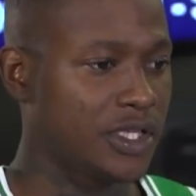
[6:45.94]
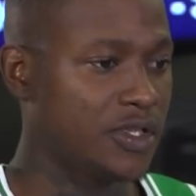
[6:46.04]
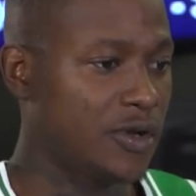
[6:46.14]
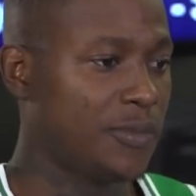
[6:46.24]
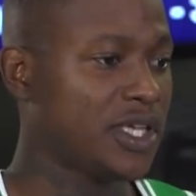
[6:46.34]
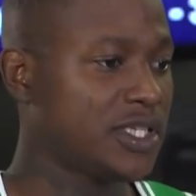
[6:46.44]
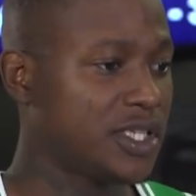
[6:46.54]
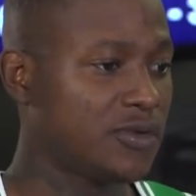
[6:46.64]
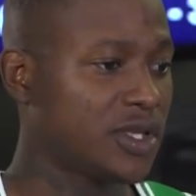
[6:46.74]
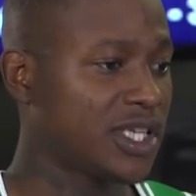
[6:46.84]
you know,
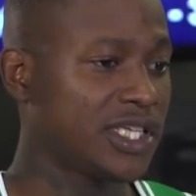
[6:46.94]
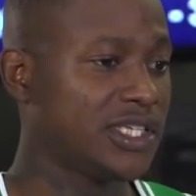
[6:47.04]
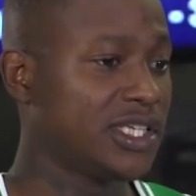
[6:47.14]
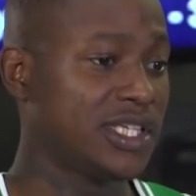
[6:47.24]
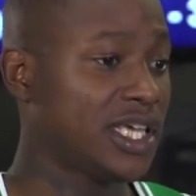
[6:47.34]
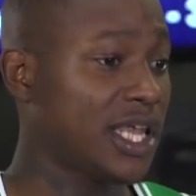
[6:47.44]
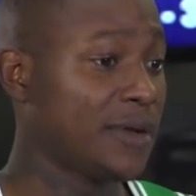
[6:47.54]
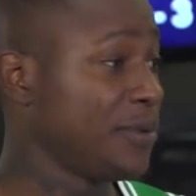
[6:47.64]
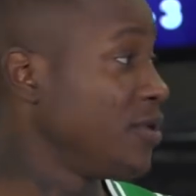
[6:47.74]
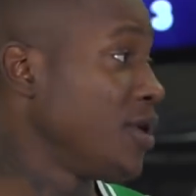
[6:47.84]
basically one thing he just said,
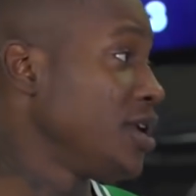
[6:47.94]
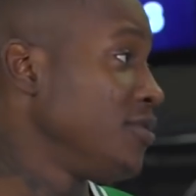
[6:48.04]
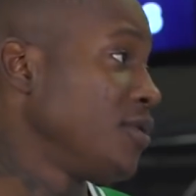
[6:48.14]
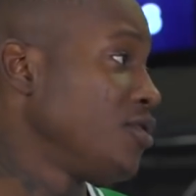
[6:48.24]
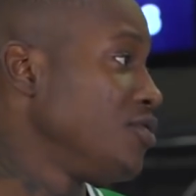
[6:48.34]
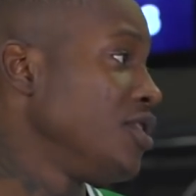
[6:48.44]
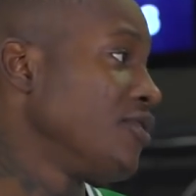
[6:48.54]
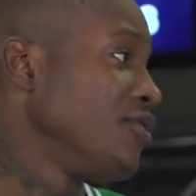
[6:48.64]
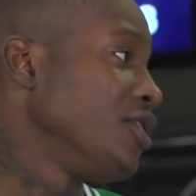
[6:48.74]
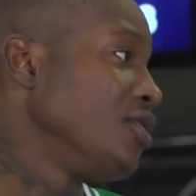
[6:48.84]
like, be ready, bro. You
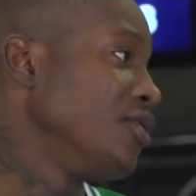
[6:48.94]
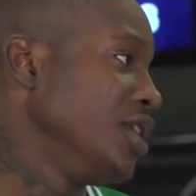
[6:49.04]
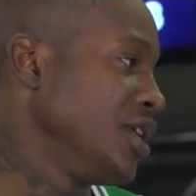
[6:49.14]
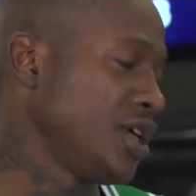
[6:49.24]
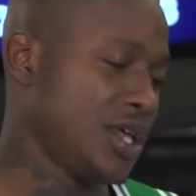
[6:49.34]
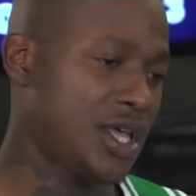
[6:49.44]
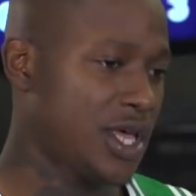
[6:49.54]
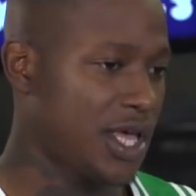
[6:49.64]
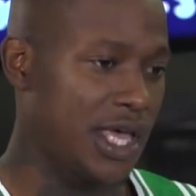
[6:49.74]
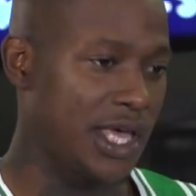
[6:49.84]
never know.
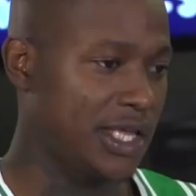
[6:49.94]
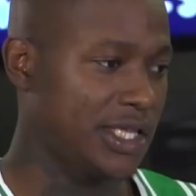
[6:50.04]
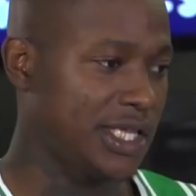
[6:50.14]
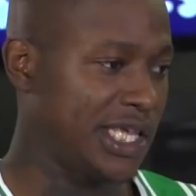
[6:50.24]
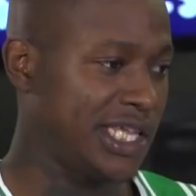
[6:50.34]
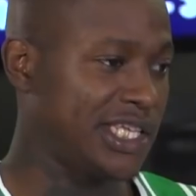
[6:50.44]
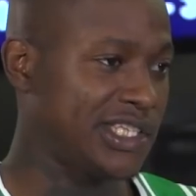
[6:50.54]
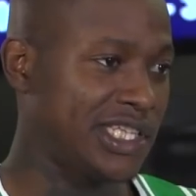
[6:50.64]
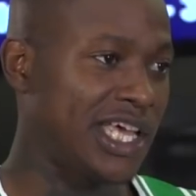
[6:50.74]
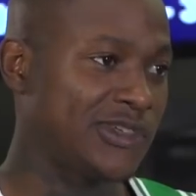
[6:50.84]
And
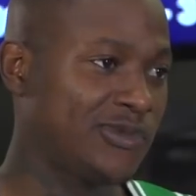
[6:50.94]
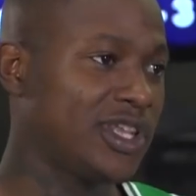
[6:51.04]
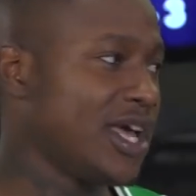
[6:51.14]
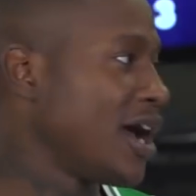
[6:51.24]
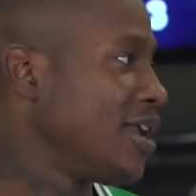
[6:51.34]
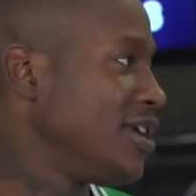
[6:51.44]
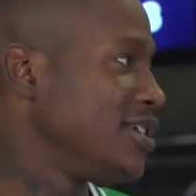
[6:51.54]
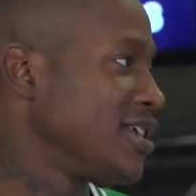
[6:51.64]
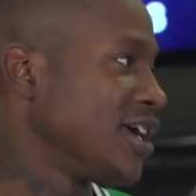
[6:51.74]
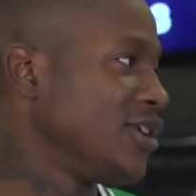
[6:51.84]
that's really how it
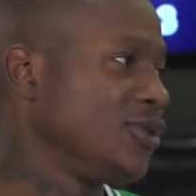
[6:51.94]
is. Like,